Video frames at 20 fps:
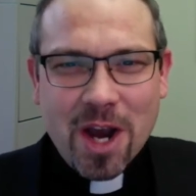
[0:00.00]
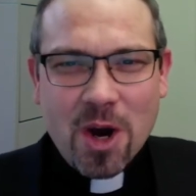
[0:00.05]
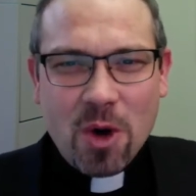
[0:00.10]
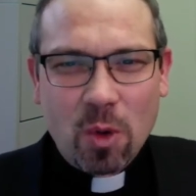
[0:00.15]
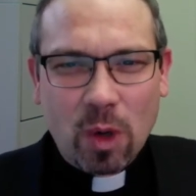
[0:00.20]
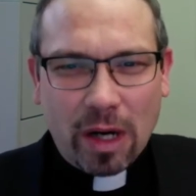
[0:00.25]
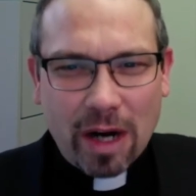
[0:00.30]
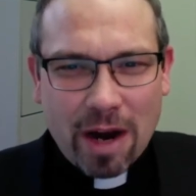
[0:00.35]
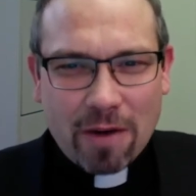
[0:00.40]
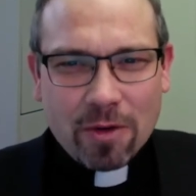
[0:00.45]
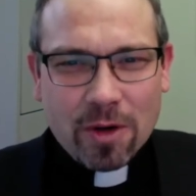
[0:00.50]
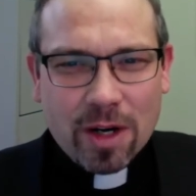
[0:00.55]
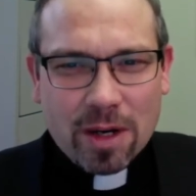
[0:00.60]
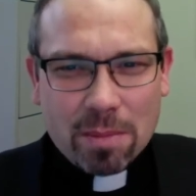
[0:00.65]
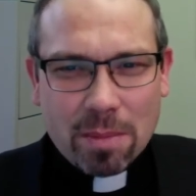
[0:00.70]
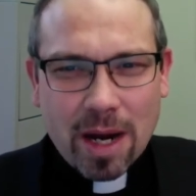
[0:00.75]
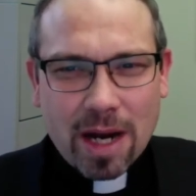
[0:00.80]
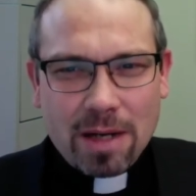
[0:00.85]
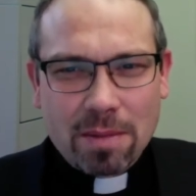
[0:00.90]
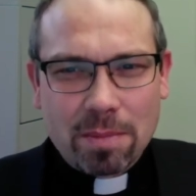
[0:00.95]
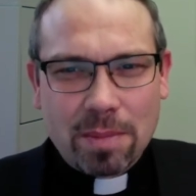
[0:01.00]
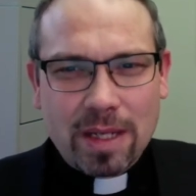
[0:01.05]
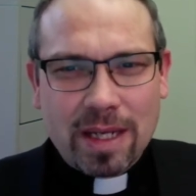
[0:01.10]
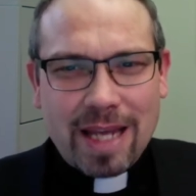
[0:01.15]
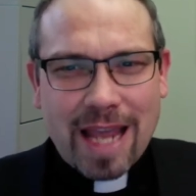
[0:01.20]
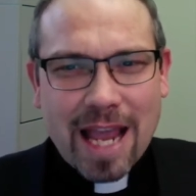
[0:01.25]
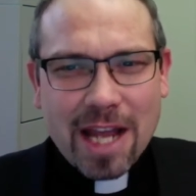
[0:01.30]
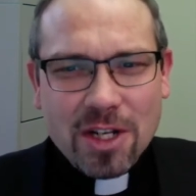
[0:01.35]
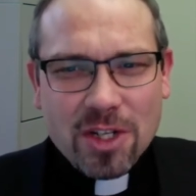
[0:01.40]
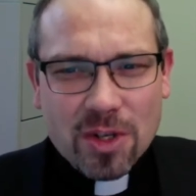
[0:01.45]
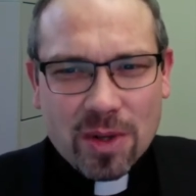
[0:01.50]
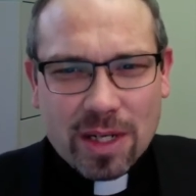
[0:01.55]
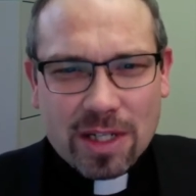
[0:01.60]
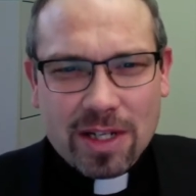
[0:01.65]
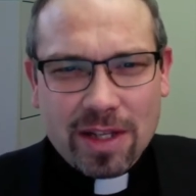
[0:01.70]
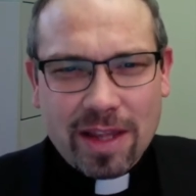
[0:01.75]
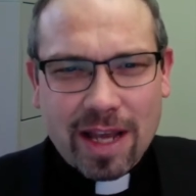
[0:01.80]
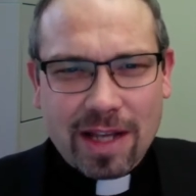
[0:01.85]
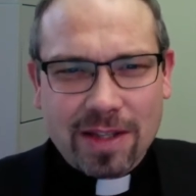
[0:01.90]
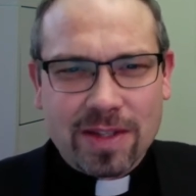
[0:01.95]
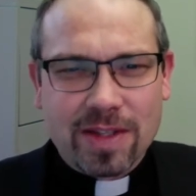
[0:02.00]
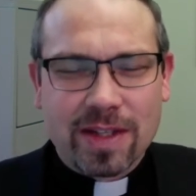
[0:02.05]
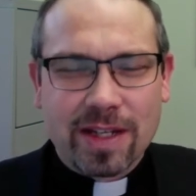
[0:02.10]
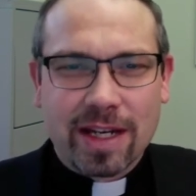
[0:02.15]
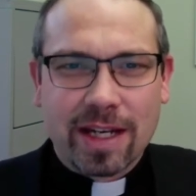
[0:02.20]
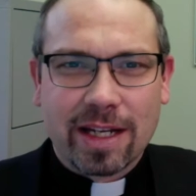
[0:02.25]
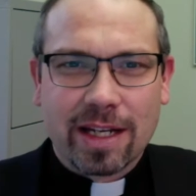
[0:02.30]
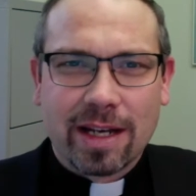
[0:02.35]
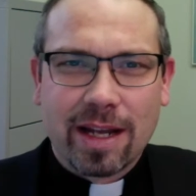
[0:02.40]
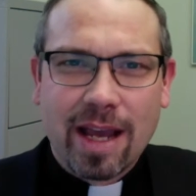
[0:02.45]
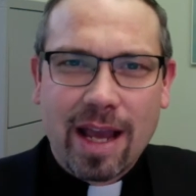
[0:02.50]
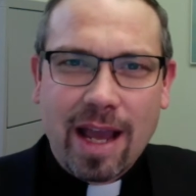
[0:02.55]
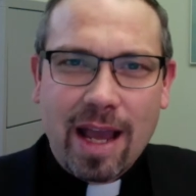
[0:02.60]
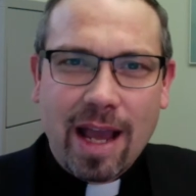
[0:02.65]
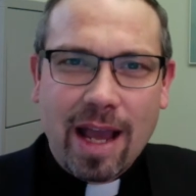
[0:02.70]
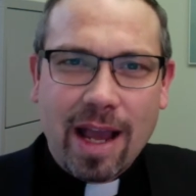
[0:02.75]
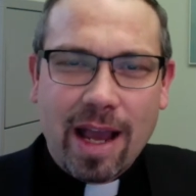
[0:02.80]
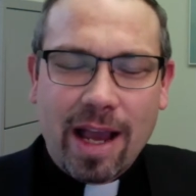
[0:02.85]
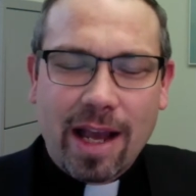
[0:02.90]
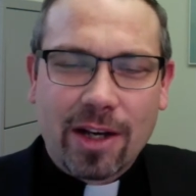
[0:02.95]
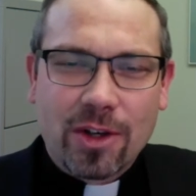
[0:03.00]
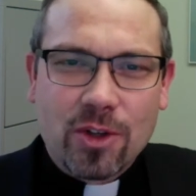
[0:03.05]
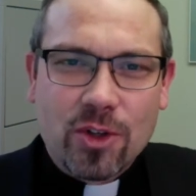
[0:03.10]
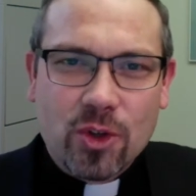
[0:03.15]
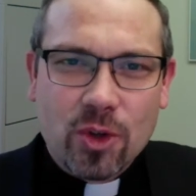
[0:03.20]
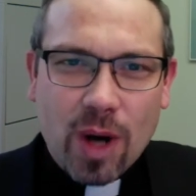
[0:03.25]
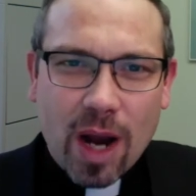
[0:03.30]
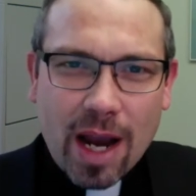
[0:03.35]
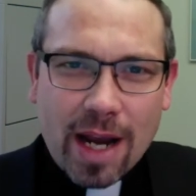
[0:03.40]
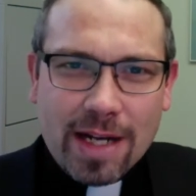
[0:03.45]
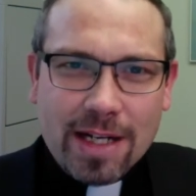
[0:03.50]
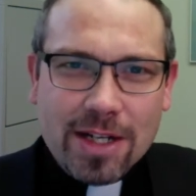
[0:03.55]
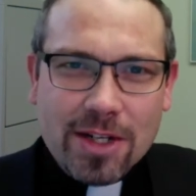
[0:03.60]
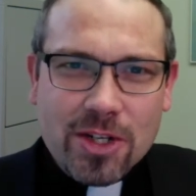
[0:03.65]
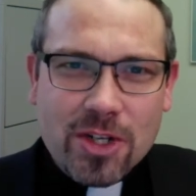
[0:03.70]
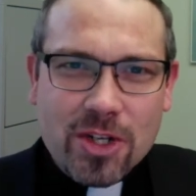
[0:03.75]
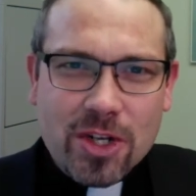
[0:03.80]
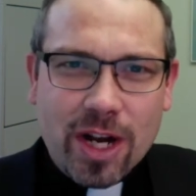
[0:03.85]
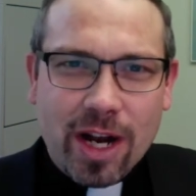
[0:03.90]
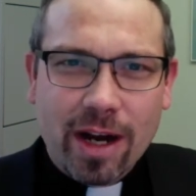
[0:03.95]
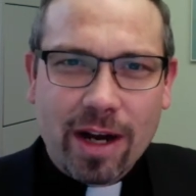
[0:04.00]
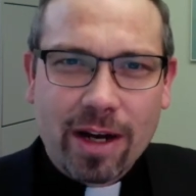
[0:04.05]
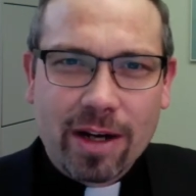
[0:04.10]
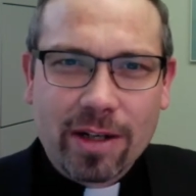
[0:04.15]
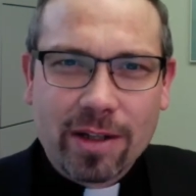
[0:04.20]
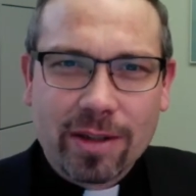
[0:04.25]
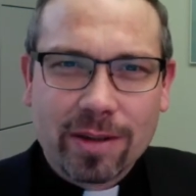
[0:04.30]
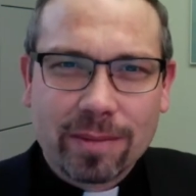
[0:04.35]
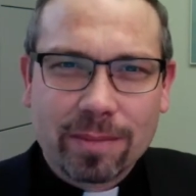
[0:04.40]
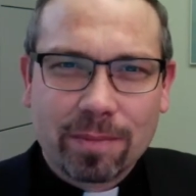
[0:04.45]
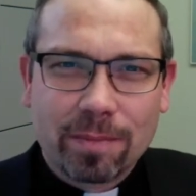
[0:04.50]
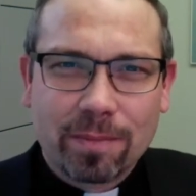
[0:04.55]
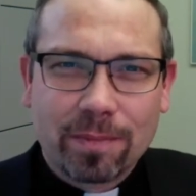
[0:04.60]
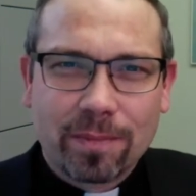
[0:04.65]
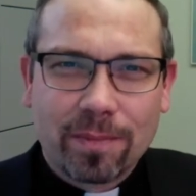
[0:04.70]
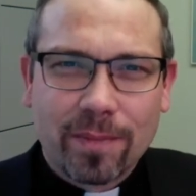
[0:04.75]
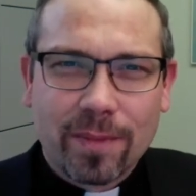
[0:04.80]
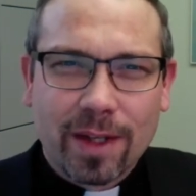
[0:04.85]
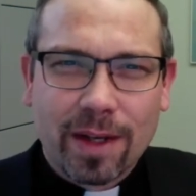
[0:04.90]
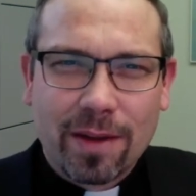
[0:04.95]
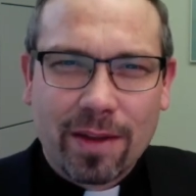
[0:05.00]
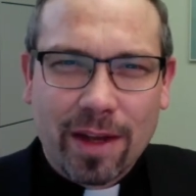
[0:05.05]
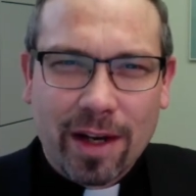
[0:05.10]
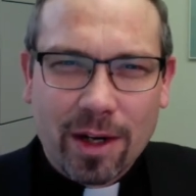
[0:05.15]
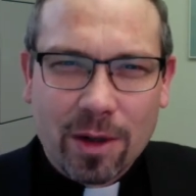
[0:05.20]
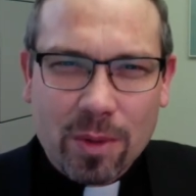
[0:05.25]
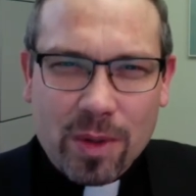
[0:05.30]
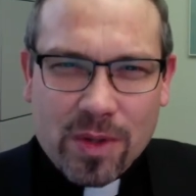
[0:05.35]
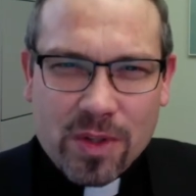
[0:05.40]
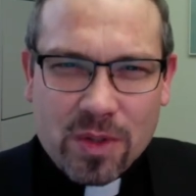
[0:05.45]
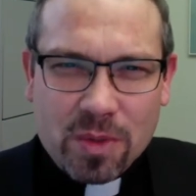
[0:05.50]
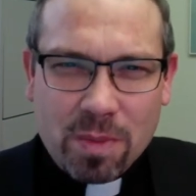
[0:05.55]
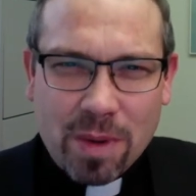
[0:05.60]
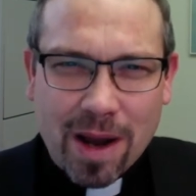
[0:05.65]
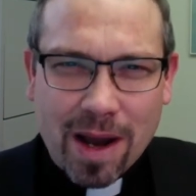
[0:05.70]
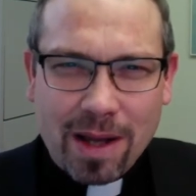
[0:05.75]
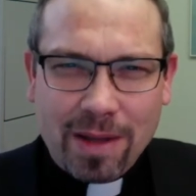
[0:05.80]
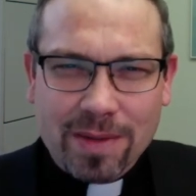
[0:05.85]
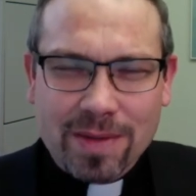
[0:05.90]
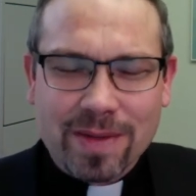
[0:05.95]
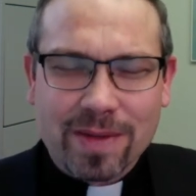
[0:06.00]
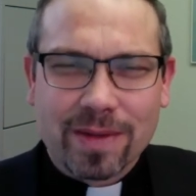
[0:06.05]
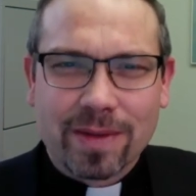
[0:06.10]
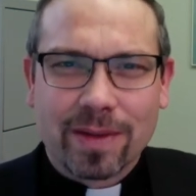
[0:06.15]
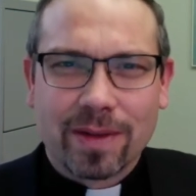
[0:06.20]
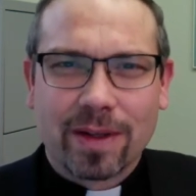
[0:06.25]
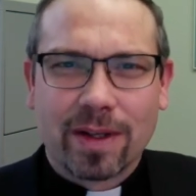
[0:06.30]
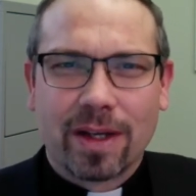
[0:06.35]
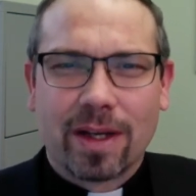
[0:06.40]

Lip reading: Wherever it might be, enter into that scene and try to share their response.